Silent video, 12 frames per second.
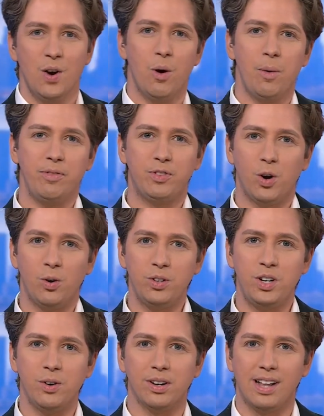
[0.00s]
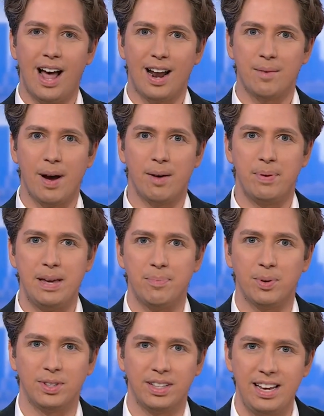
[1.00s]
Well, we've told you a lot about
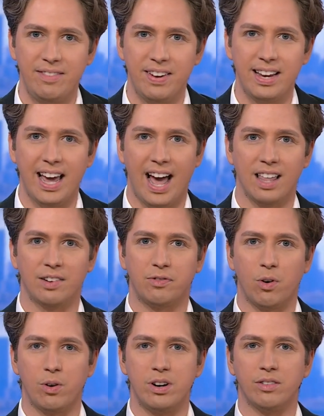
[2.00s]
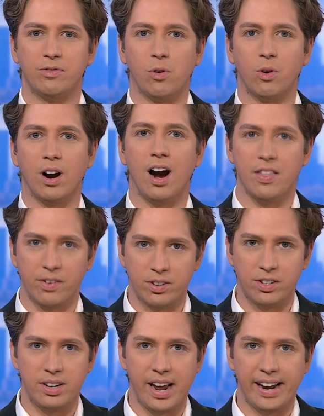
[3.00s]
people leaving California for other
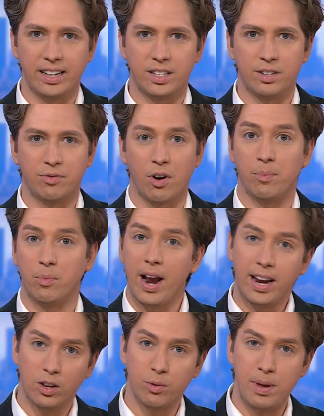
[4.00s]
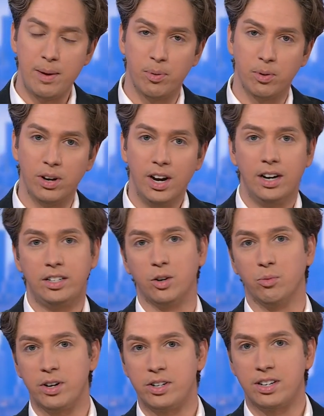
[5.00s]
states, from regular people
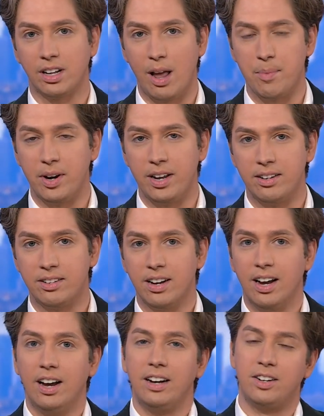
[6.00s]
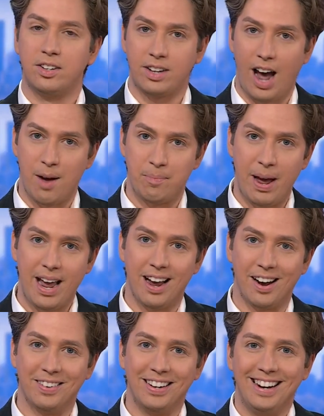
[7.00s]
to rich celebrities to Scott
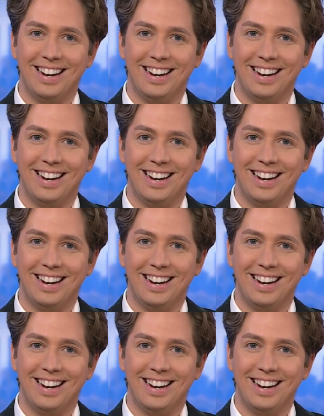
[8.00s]
Baio.